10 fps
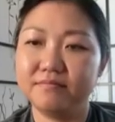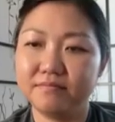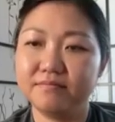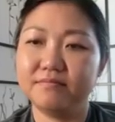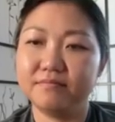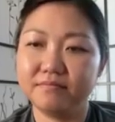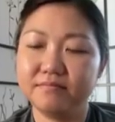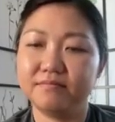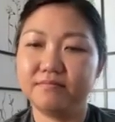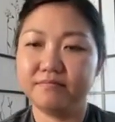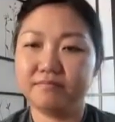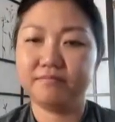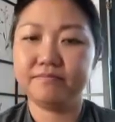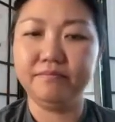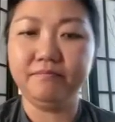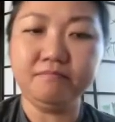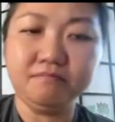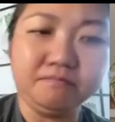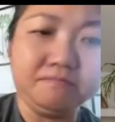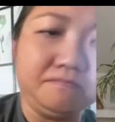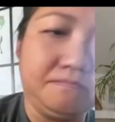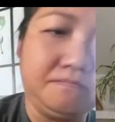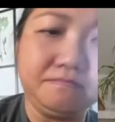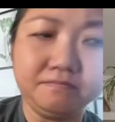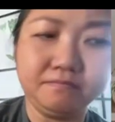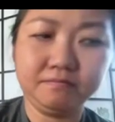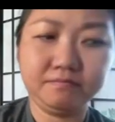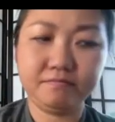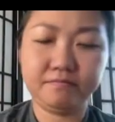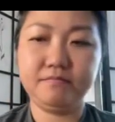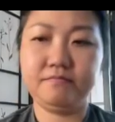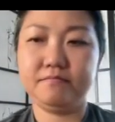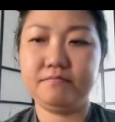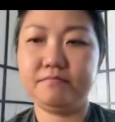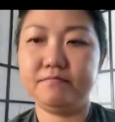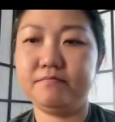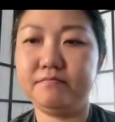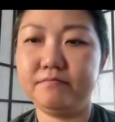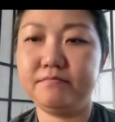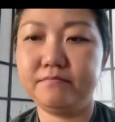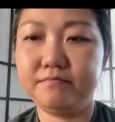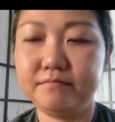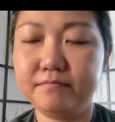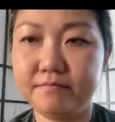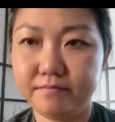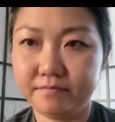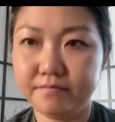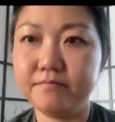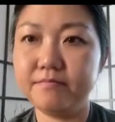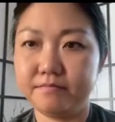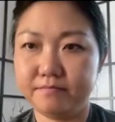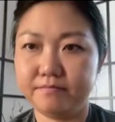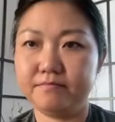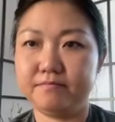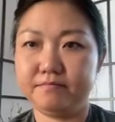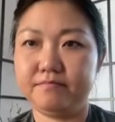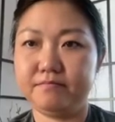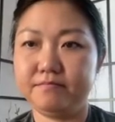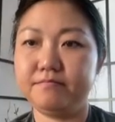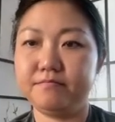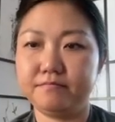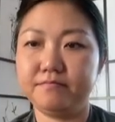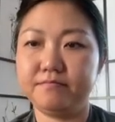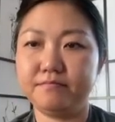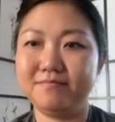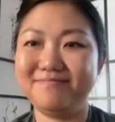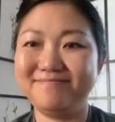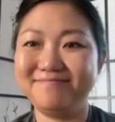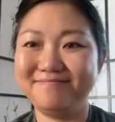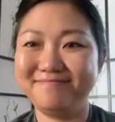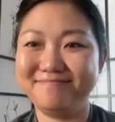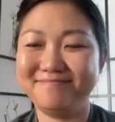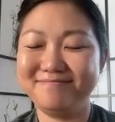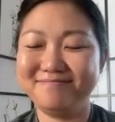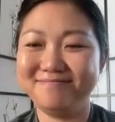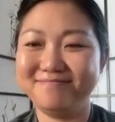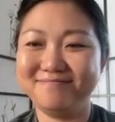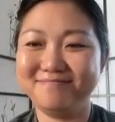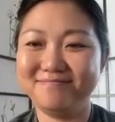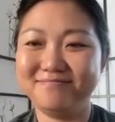[no speech]